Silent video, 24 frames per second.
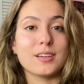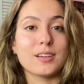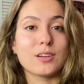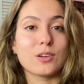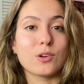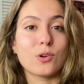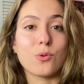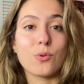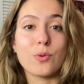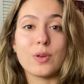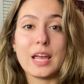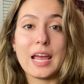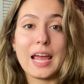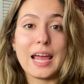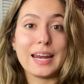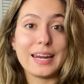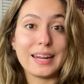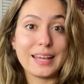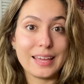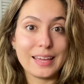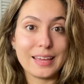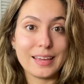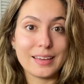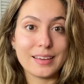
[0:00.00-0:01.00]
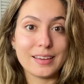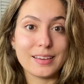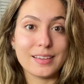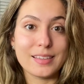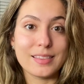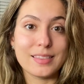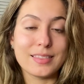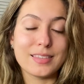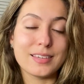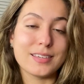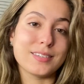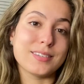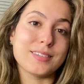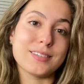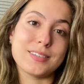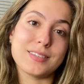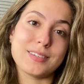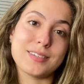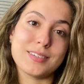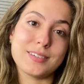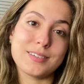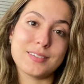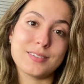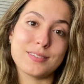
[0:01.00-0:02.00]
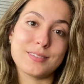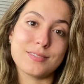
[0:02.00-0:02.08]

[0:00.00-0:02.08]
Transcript: creating this